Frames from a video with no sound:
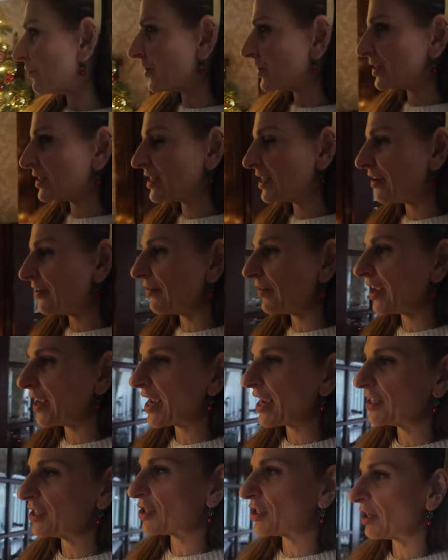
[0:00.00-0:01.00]
for a TV
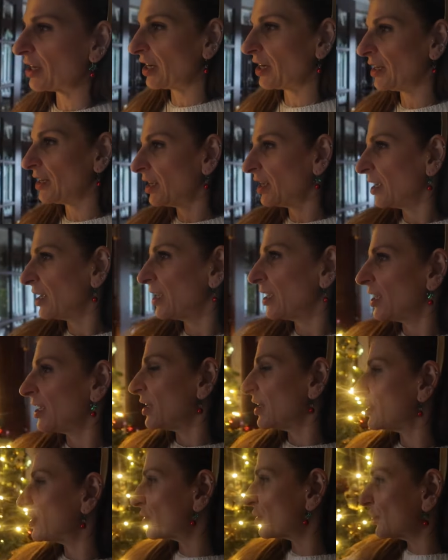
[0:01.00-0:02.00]
engineer
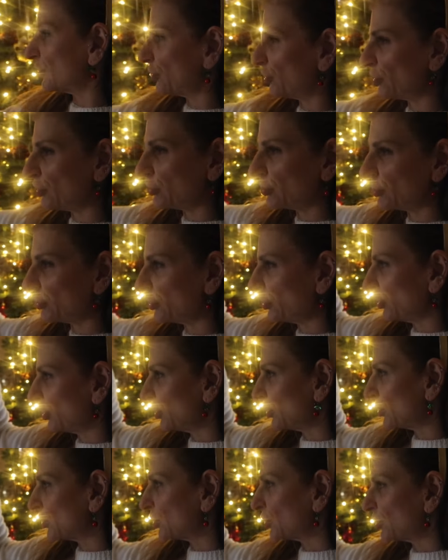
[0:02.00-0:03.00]
to
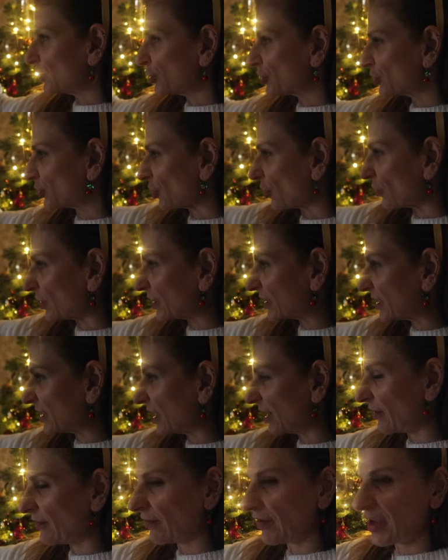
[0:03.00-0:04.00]
sort the
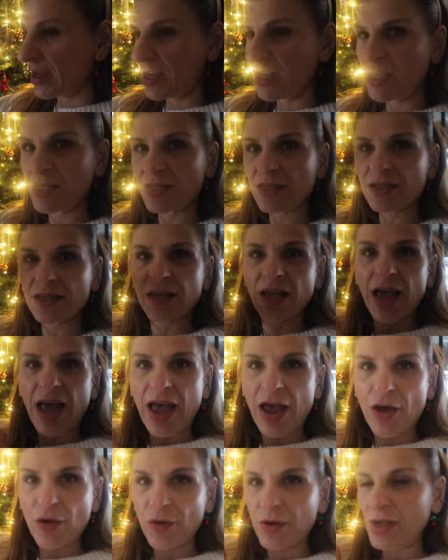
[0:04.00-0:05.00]
TVs
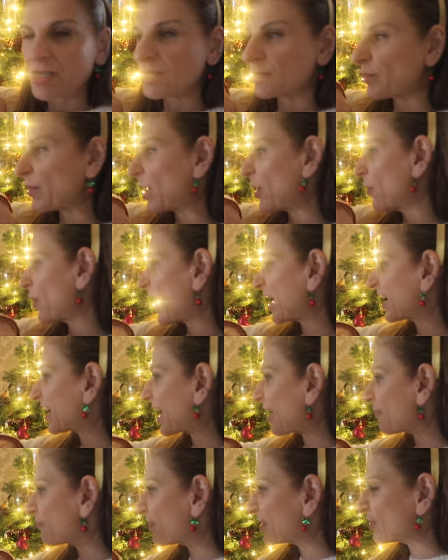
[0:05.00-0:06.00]
out as well and
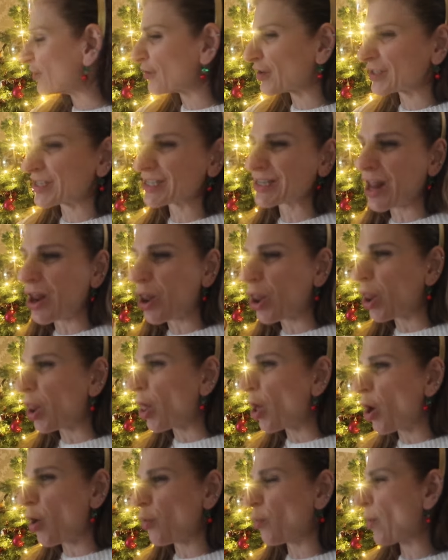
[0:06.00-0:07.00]
get rid of, because there's a
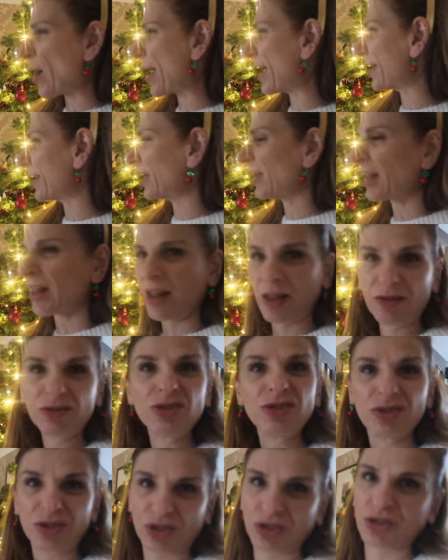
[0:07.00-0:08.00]
lot of wiring. I'll
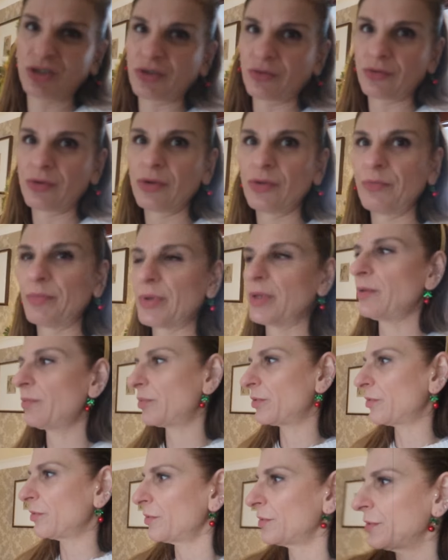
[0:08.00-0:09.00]
just show you,
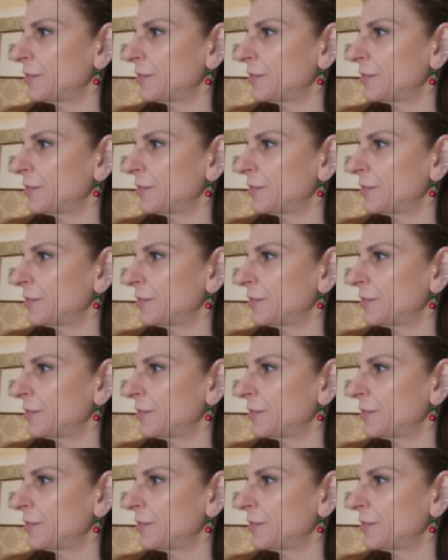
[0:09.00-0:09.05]
people.